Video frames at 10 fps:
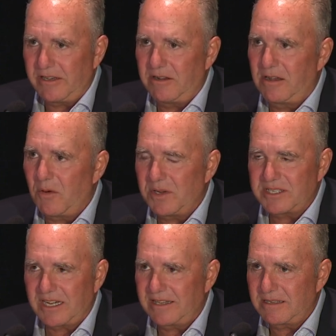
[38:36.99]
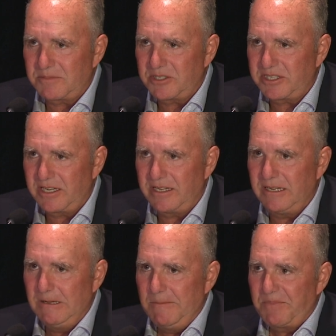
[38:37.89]
You go inside this machine,
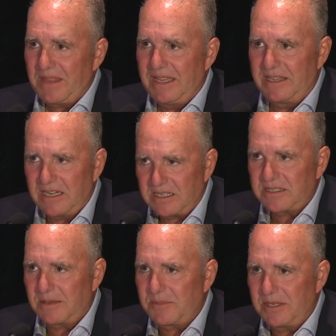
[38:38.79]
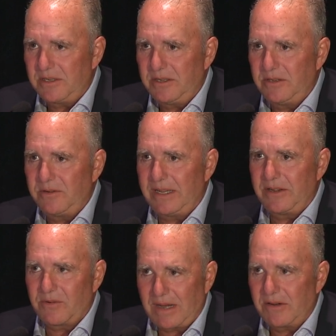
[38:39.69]
it does something to you,
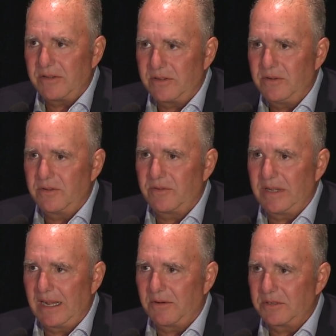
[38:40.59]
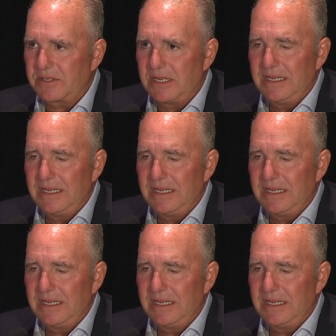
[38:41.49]
and you're out in two three hours,